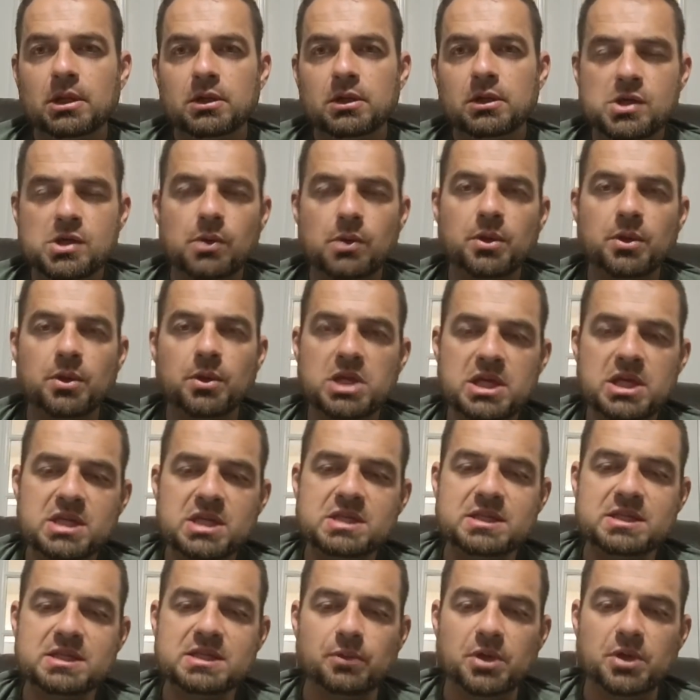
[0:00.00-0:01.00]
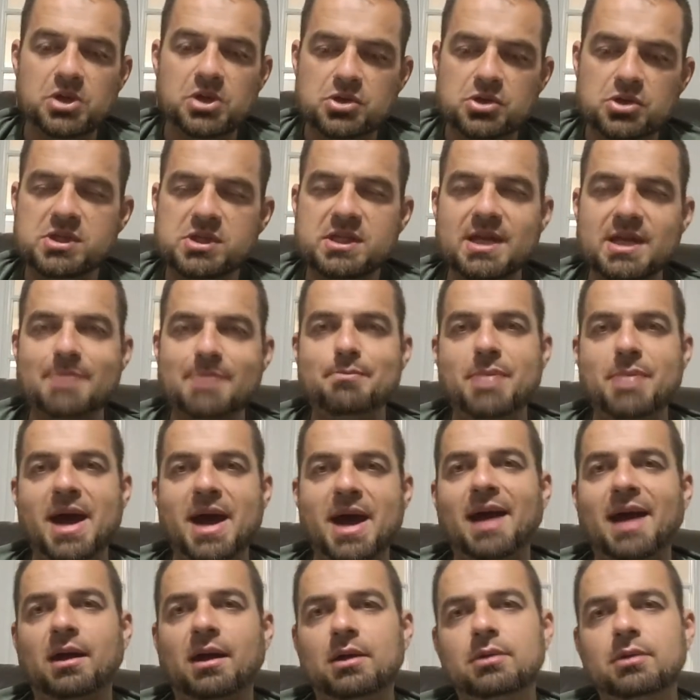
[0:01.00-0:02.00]
So when you step
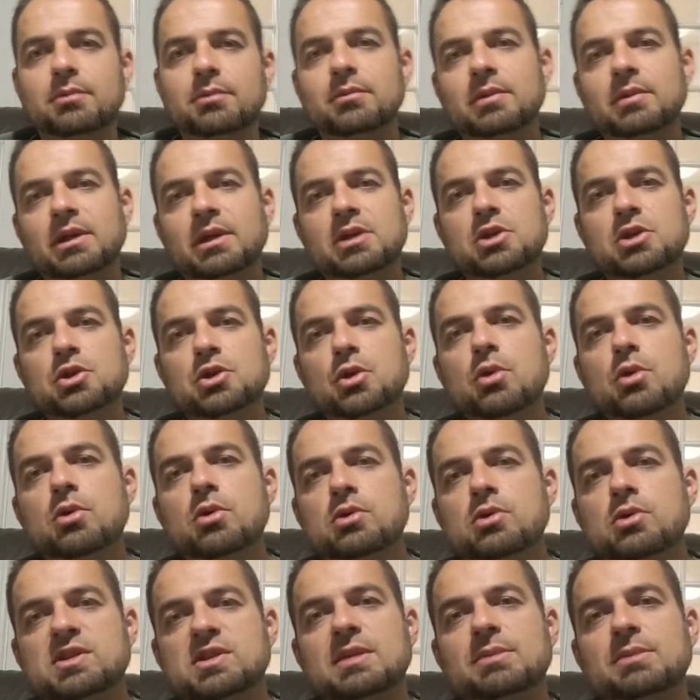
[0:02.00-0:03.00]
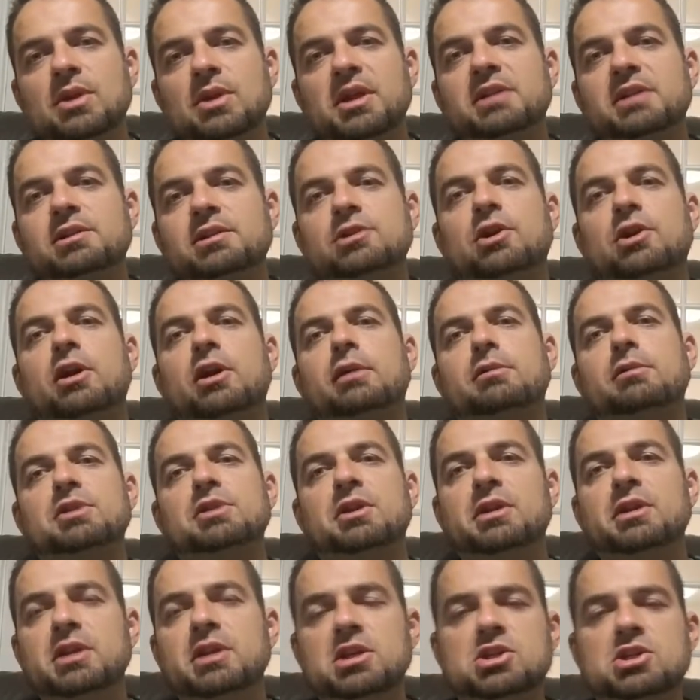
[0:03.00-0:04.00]
back and you stimulate the dog with
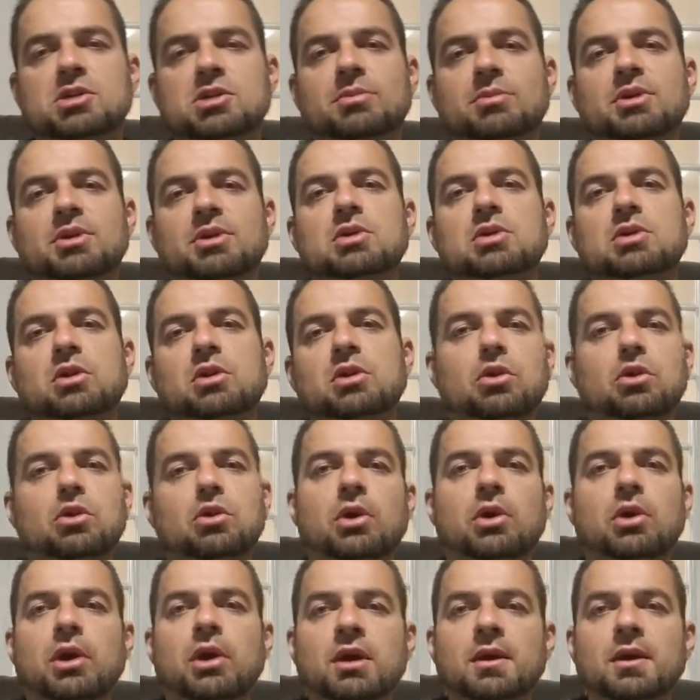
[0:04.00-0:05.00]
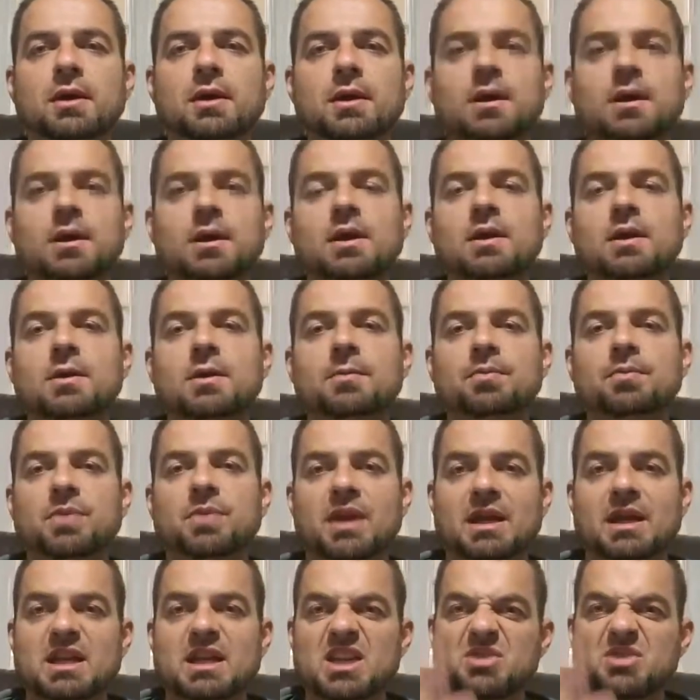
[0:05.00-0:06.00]
the leash to bring you the toy,
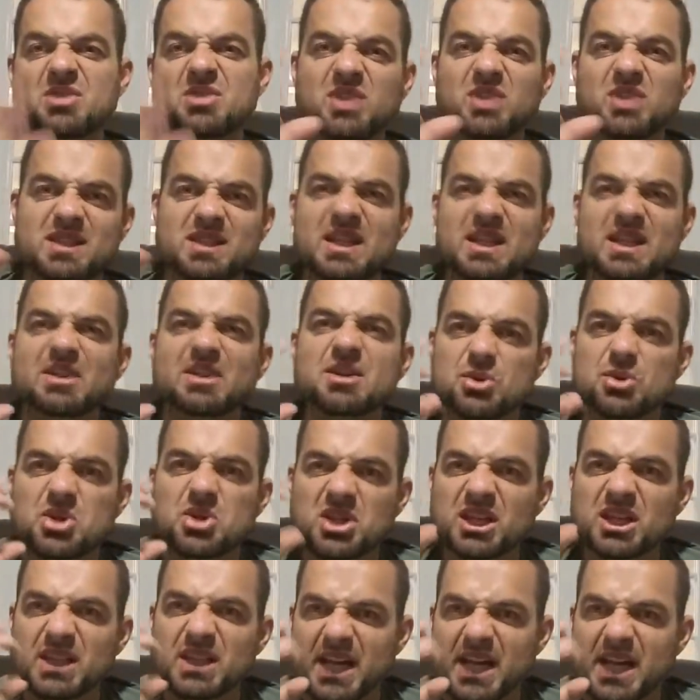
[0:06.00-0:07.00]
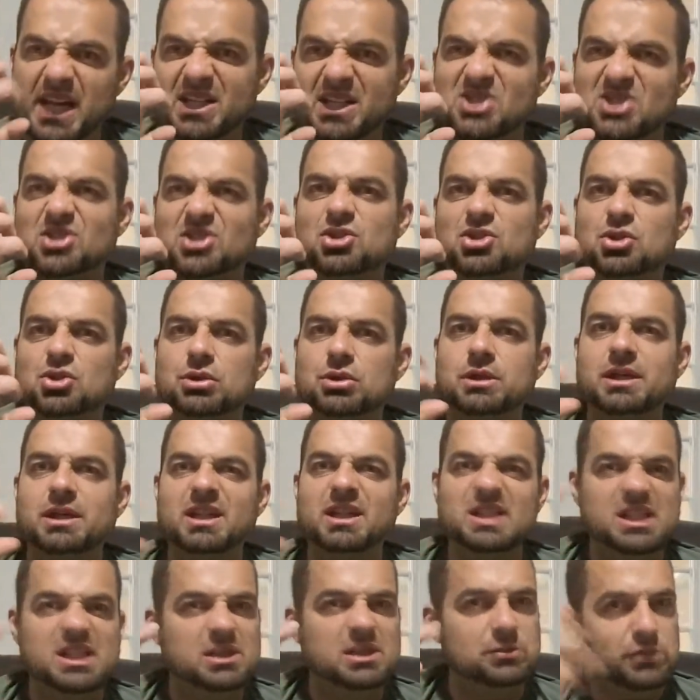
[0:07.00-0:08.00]
and let's say he really likes the toy
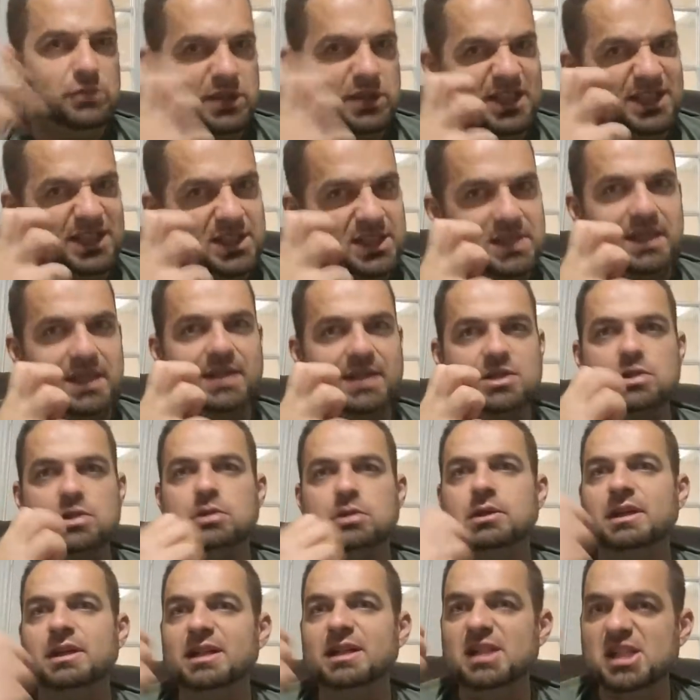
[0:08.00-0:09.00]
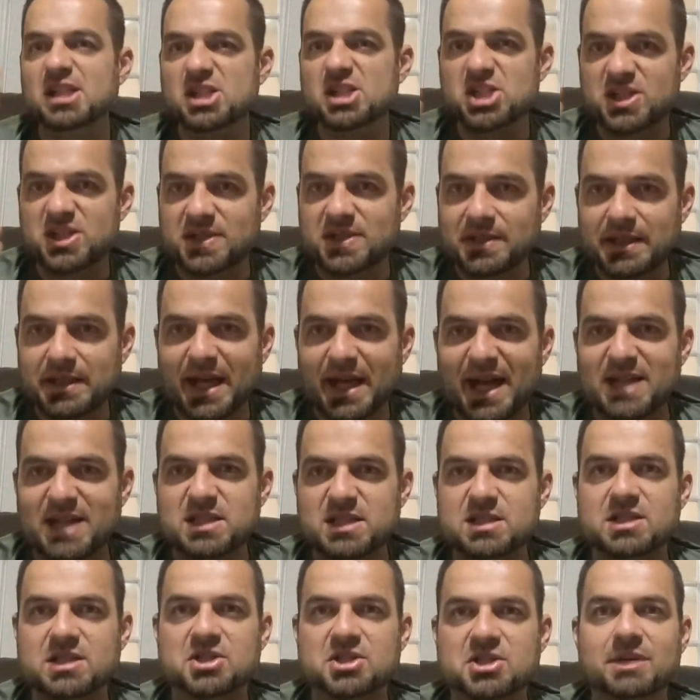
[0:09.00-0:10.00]
and he wants that toy and he just has
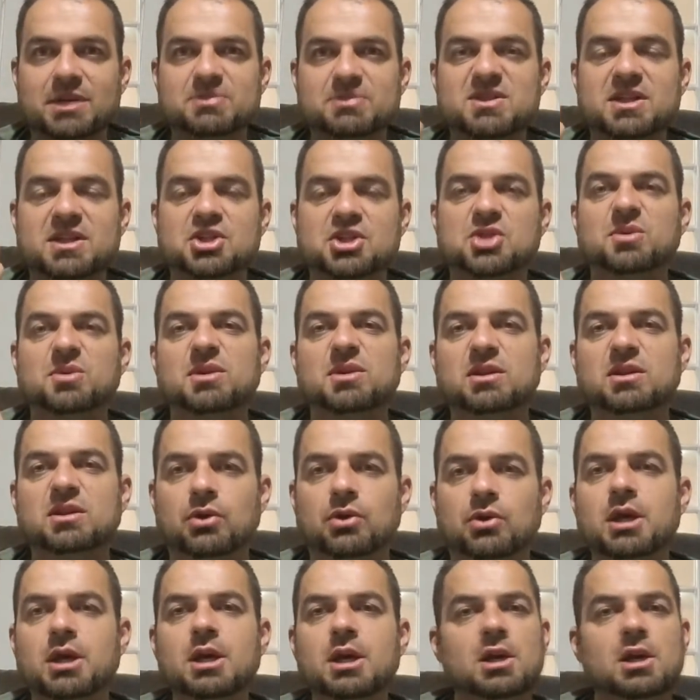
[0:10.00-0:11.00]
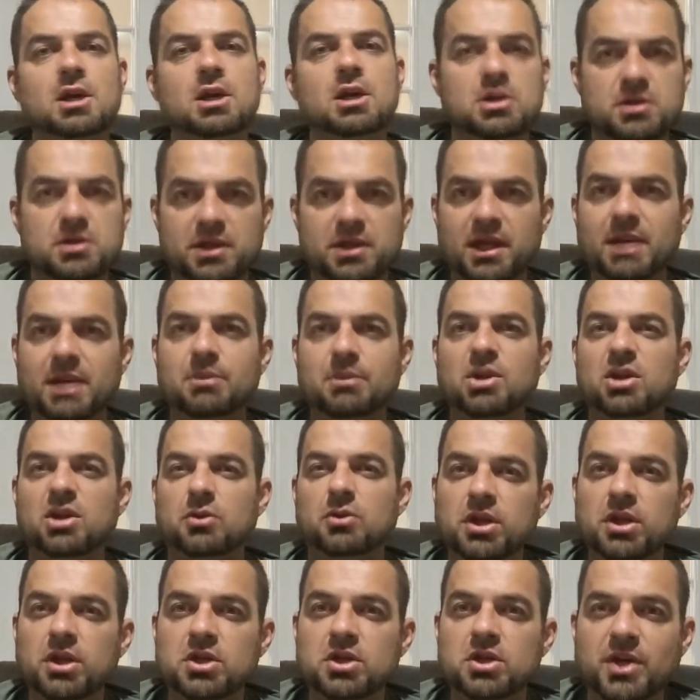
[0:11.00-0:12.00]
such an obsession with the toy, then I'm going to
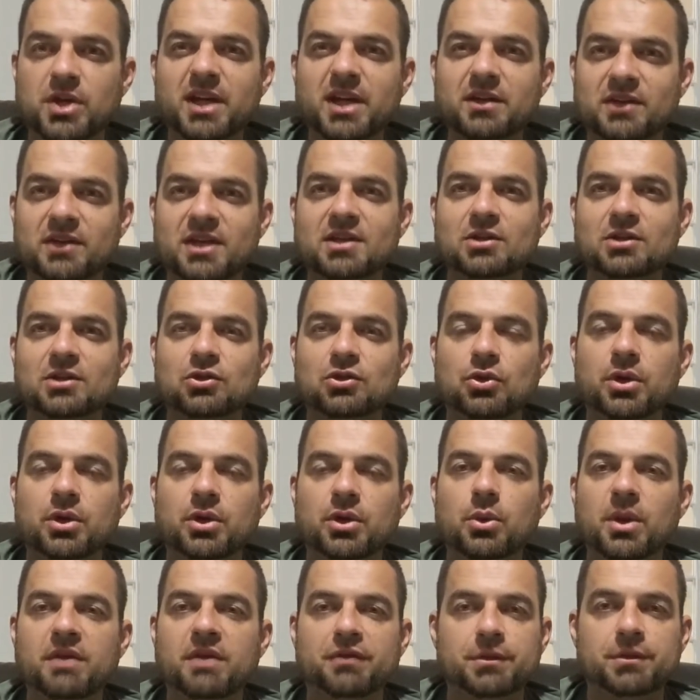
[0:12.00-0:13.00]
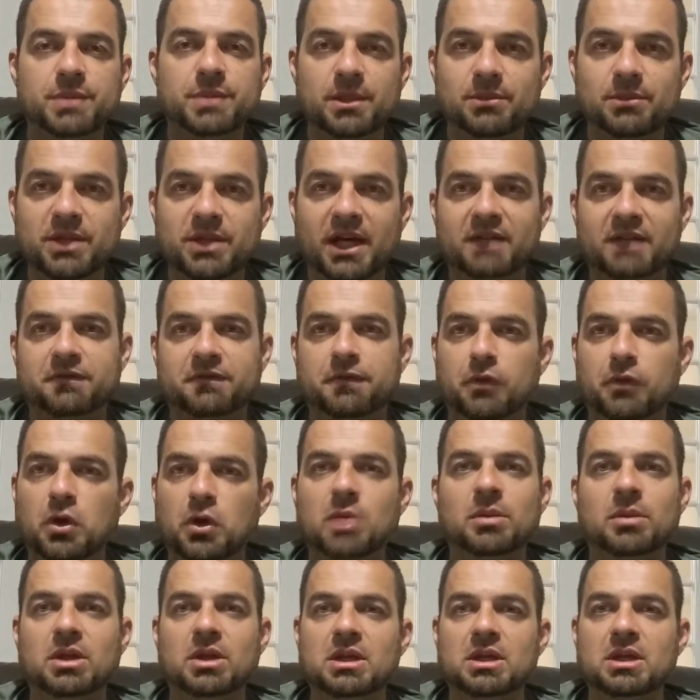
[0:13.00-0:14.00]
really try to take the toy away from him, not
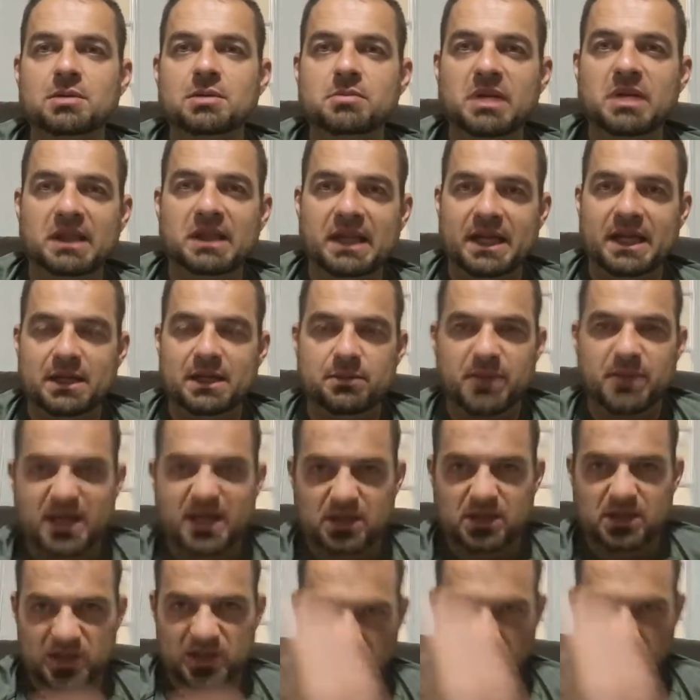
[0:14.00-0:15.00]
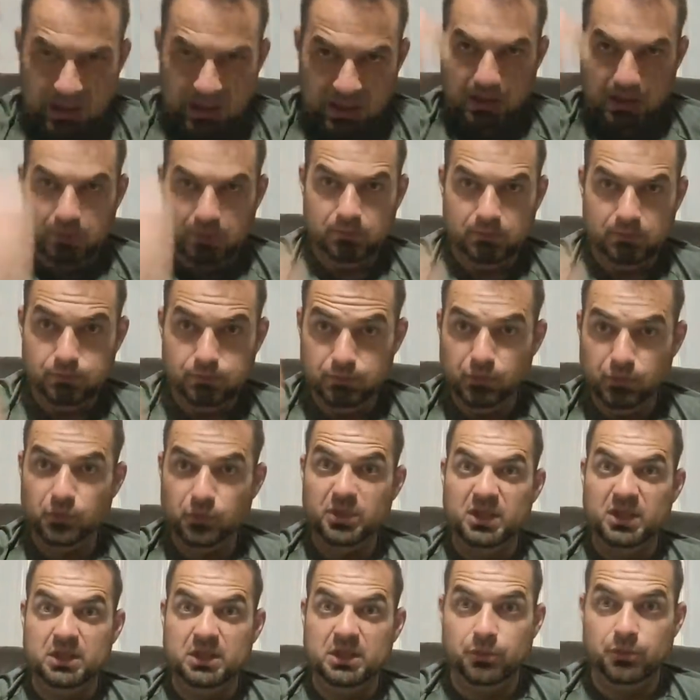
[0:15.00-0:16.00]
formally, but like by tugging
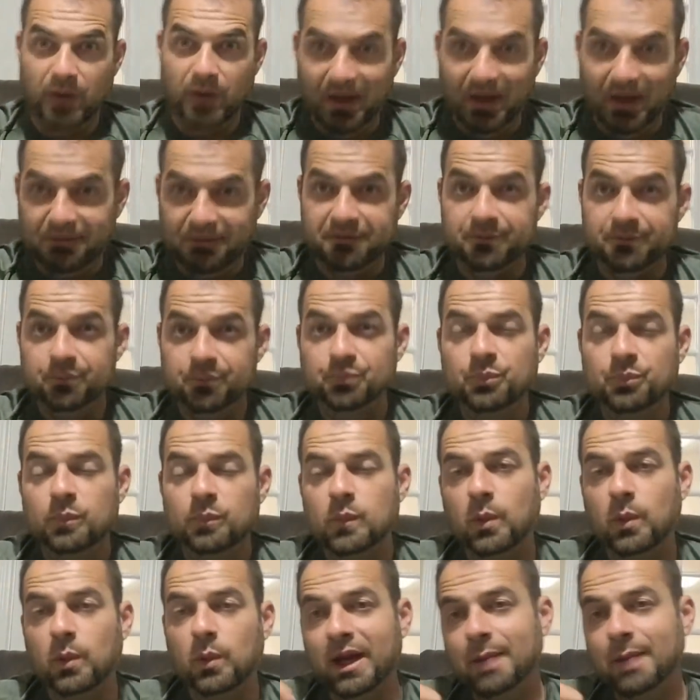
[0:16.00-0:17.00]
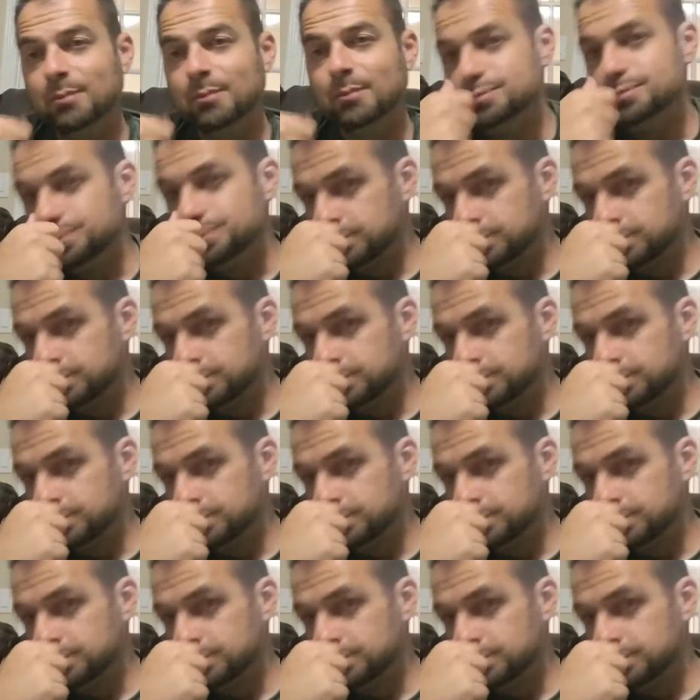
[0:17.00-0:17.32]
really rough, right?